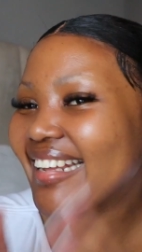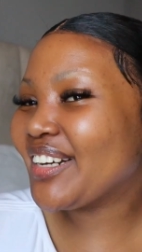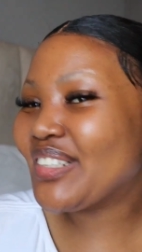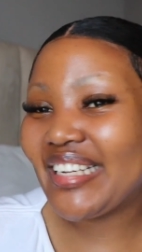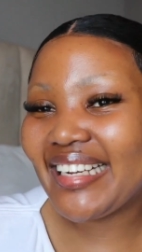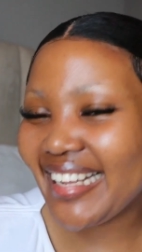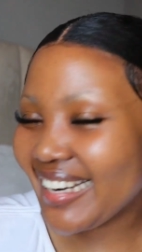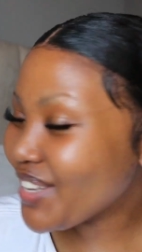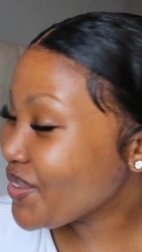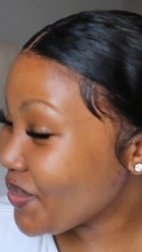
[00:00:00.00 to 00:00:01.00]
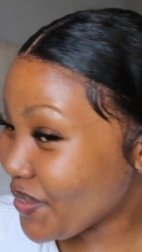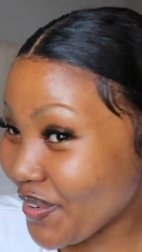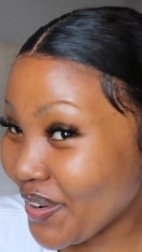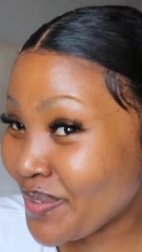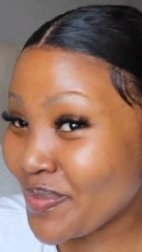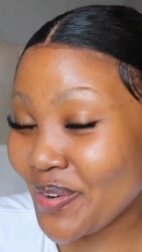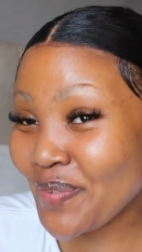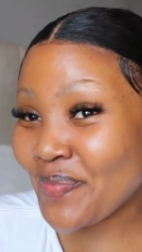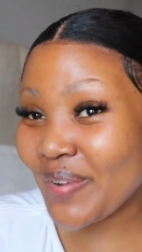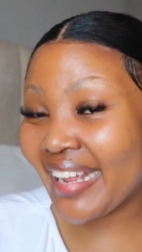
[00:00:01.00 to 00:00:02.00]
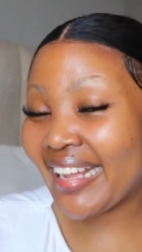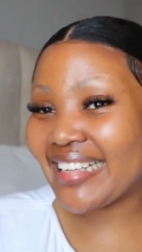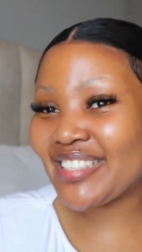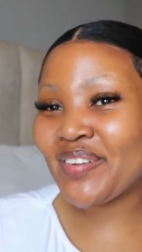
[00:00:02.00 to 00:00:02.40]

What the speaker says: Carotella, I'm going back.